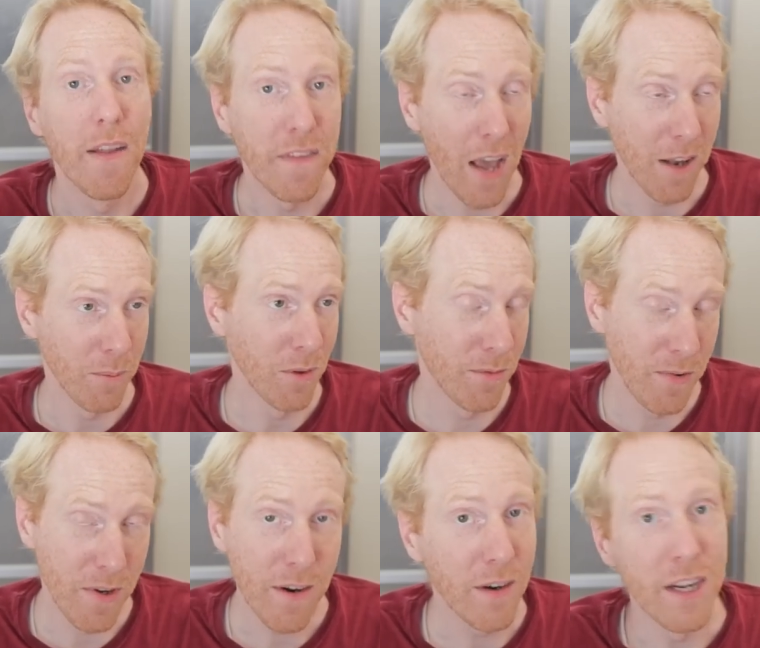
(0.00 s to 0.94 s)
The
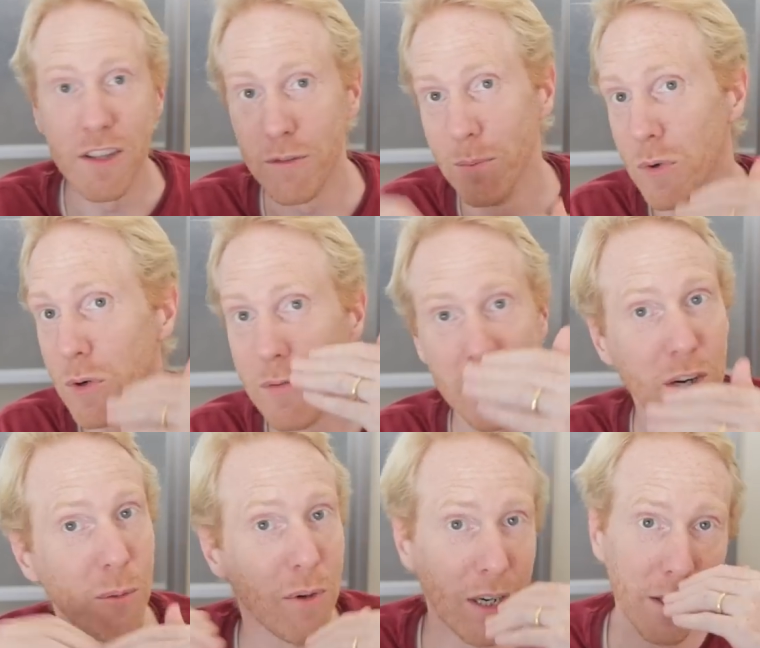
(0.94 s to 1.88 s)
atmosphere is moving
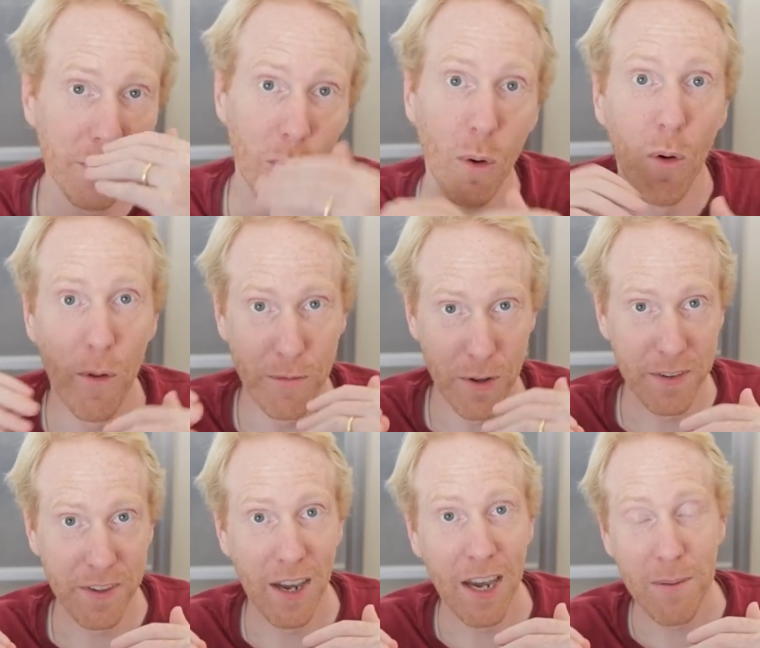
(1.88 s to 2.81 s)
around all of the
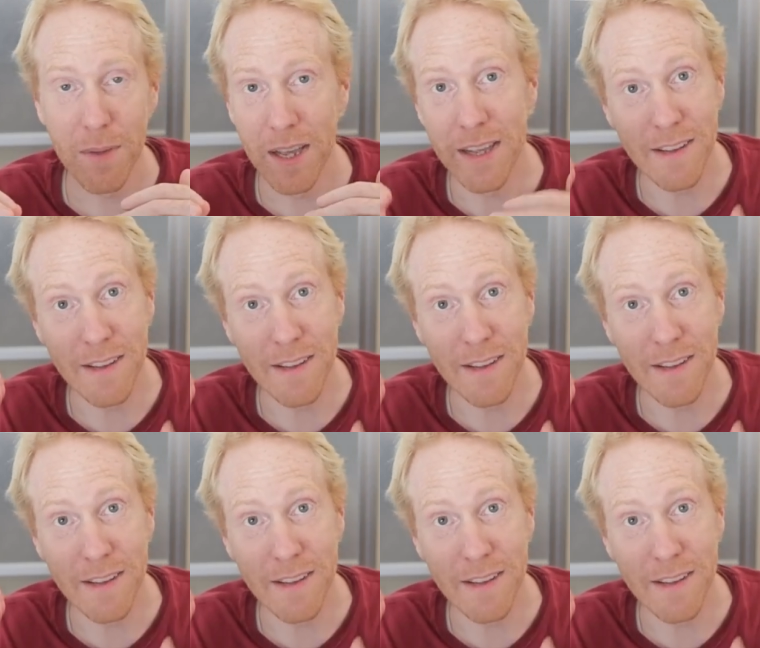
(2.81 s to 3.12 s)
time.